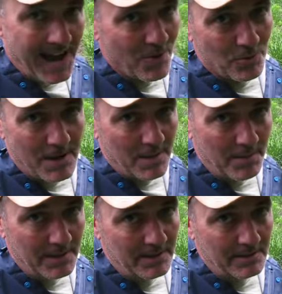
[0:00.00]
don't
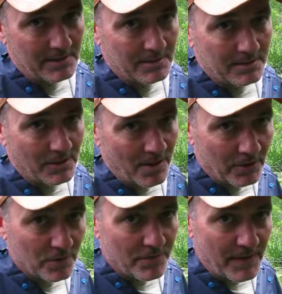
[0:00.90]
recommend it. So
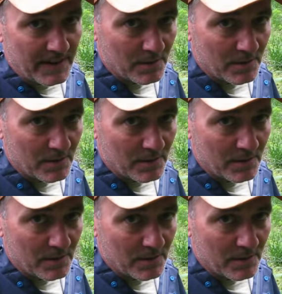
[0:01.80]
those are the facts